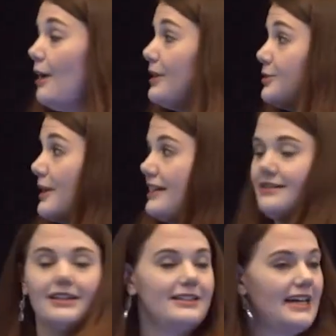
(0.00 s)
much money
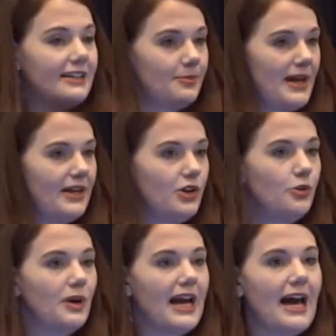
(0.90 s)
it's going to take to pay an
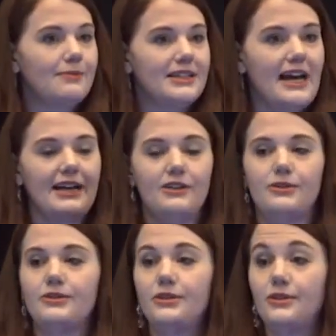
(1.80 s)
Uber cab to get
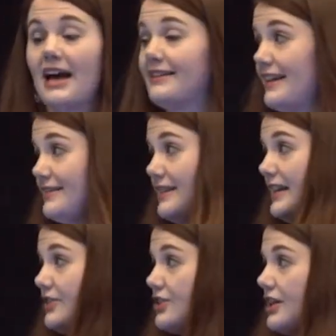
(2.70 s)
you to that
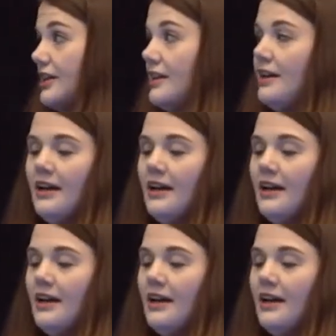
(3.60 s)
destination.